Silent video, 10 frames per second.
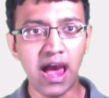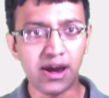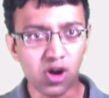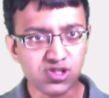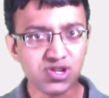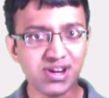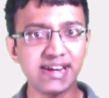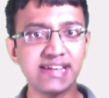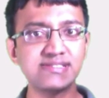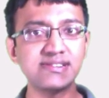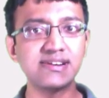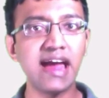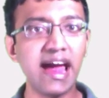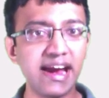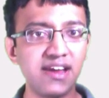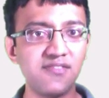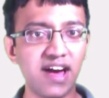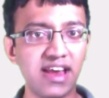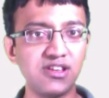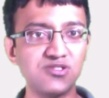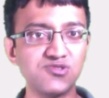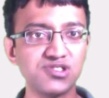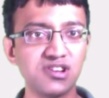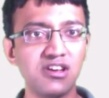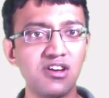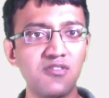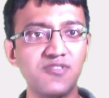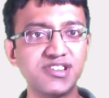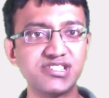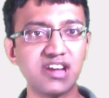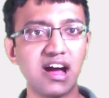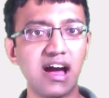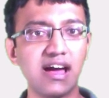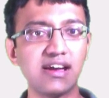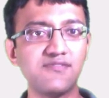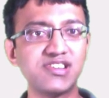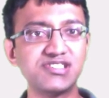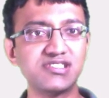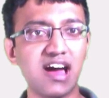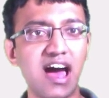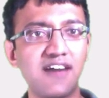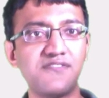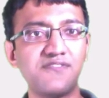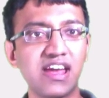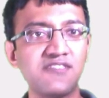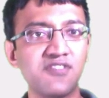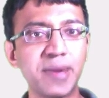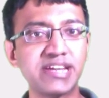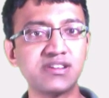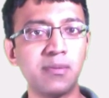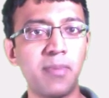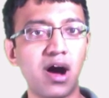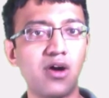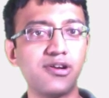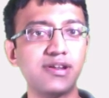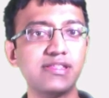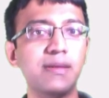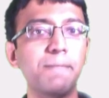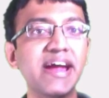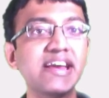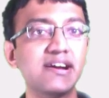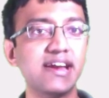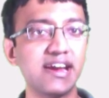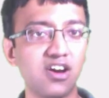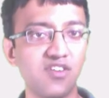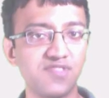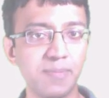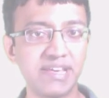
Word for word: And it also contains certain header values which which have information about the metadata of the